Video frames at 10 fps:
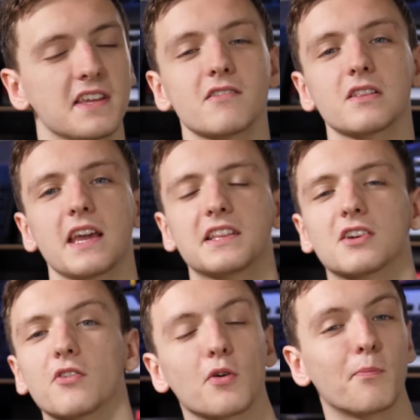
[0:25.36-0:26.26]
a year
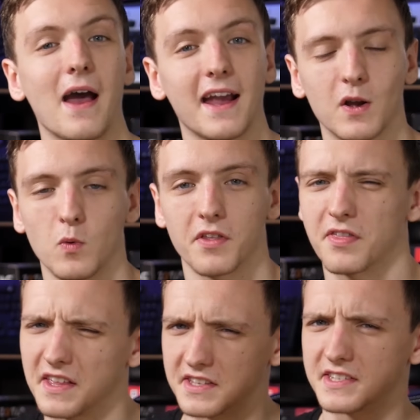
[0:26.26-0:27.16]
later, they're back
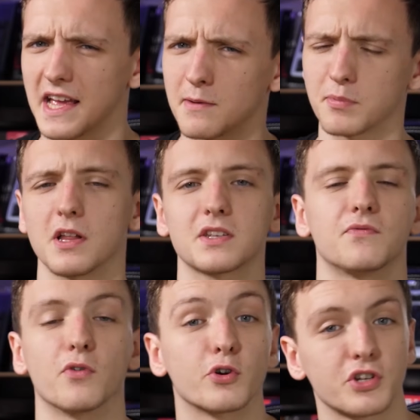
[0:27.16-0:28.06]
with the Zen Plus
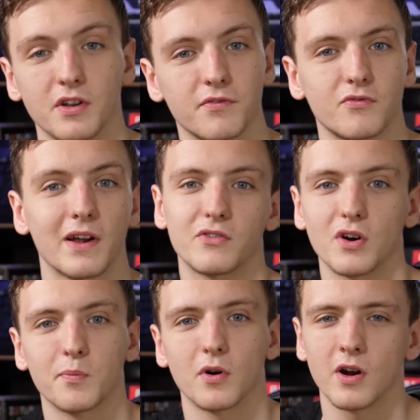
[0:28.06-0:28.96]
version of
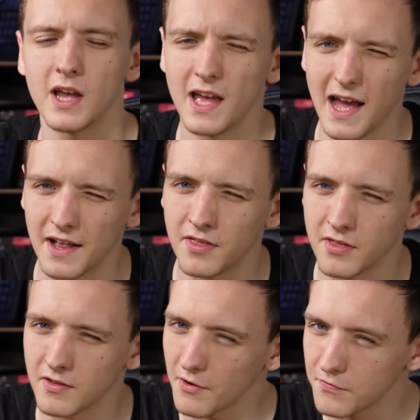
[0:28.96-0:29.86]
Threadripper
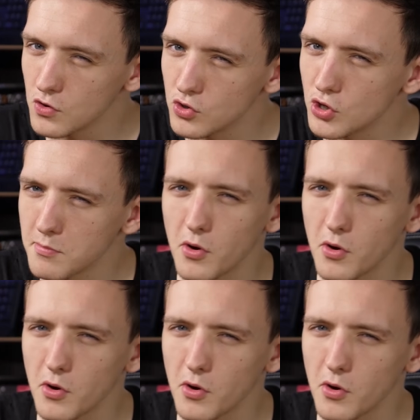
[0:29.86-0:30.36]
and a few few new